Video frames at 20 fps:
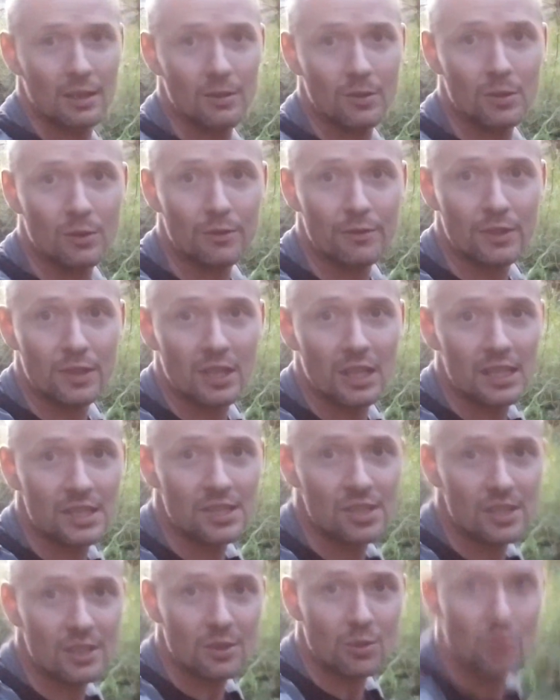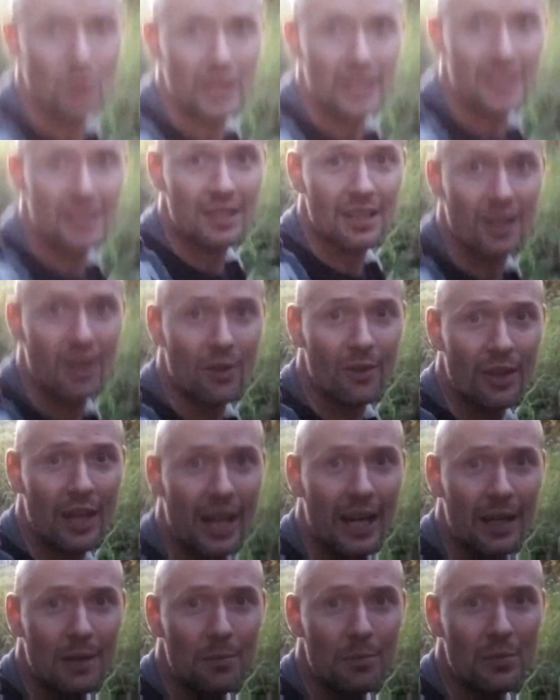don't know if you guys can quite tell
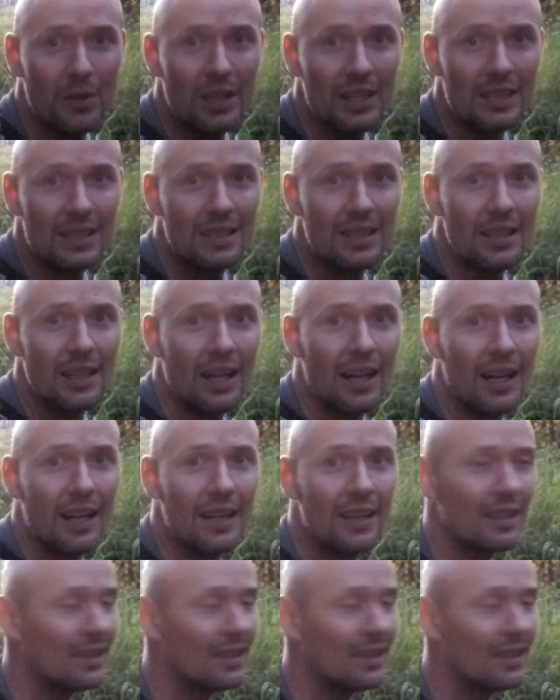that, but the